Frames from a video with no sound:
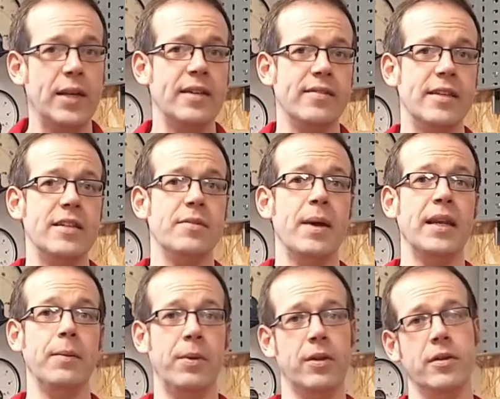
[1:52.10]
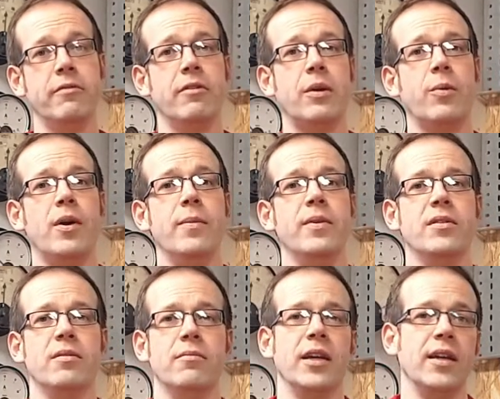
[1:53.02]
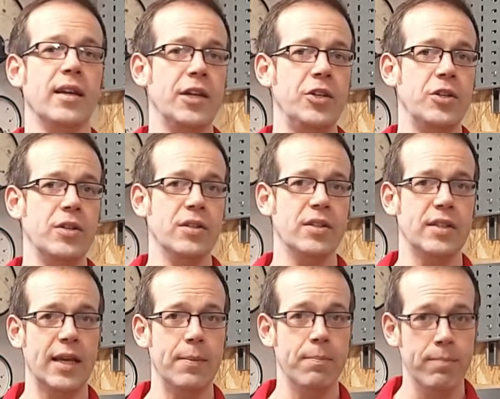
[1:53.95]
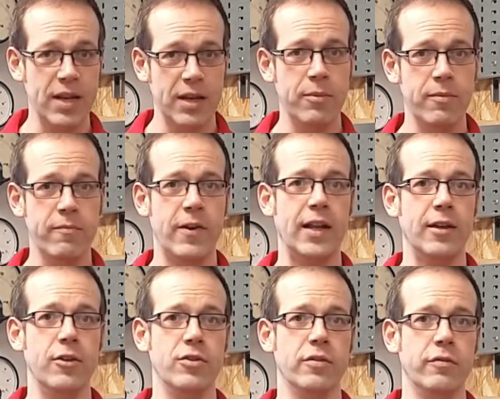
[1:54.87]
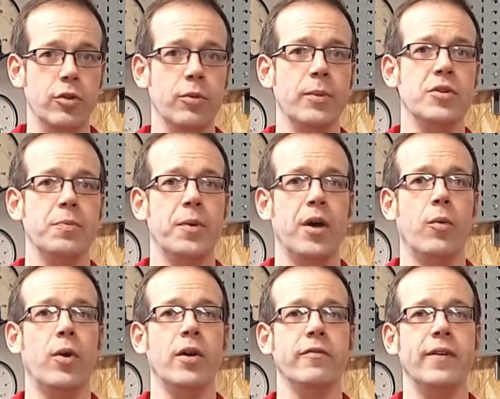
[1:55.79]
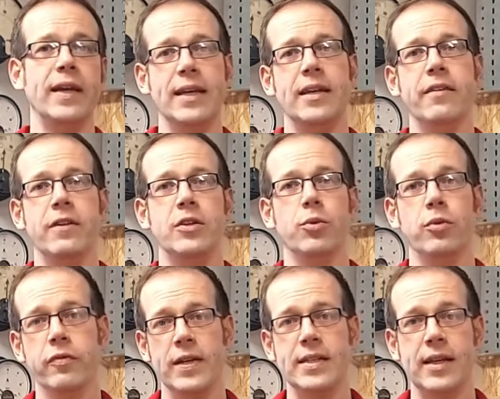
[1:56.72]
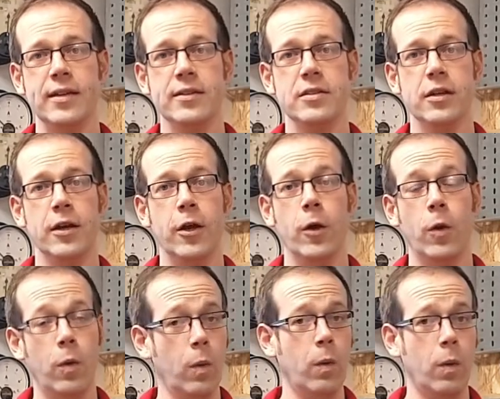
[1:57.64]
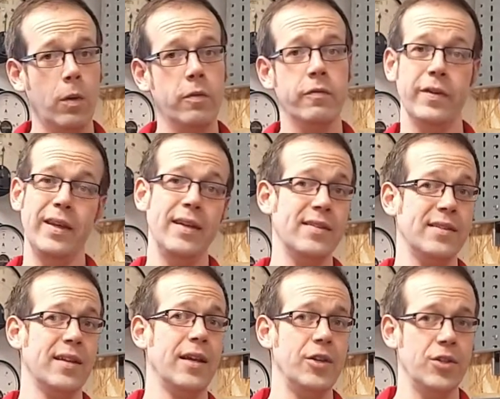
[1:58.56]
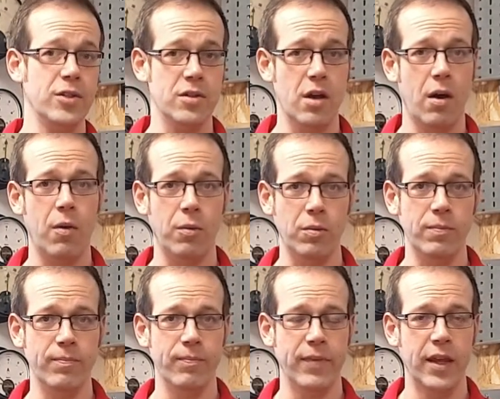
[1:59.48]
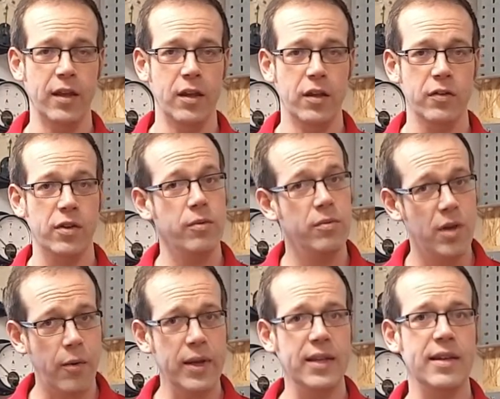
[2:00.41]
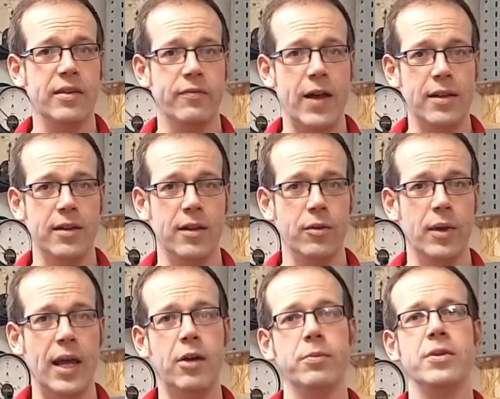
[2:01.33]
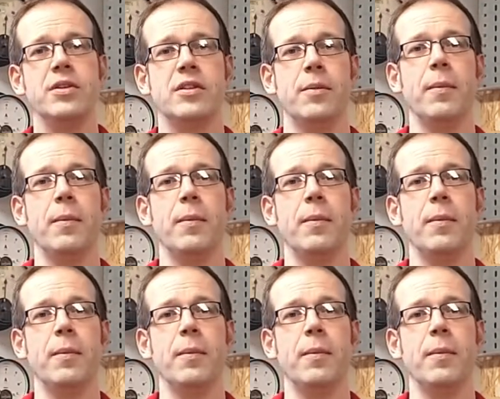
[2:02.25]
well as this, many building requirements and regulations state minimum values of lumens per watt for individual fittings or for the installation as a whole. So knowing this value helps us to